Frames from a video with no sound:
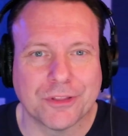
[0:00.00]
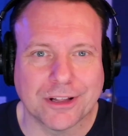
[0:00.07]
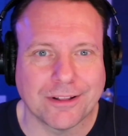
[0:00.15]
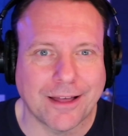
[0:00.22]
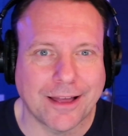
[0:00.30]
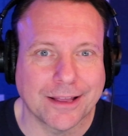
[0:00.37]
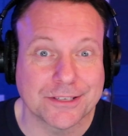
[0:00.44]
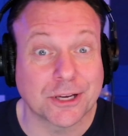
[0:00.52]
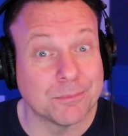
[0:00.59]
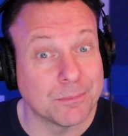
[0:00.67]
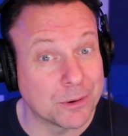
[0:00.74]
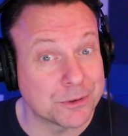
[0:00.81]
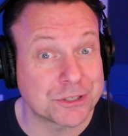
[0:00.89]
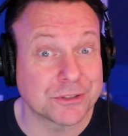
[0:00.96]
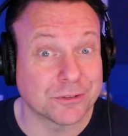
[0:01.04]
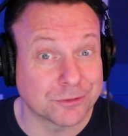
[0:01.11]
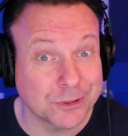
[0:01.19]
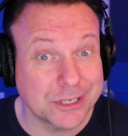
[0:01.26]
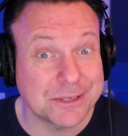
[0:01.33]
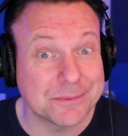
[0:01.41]
class Emotional
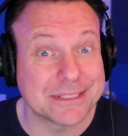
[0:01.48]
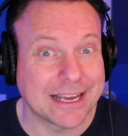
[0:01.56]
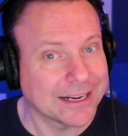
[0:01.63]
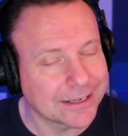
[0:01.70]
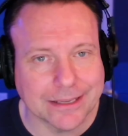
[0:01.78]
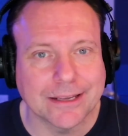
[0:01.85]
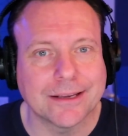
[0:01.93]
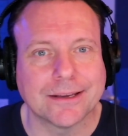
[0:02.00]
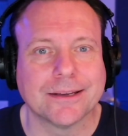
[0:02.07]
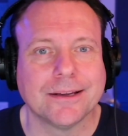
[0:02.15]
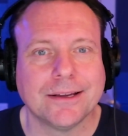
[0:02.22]
Freedom Technique,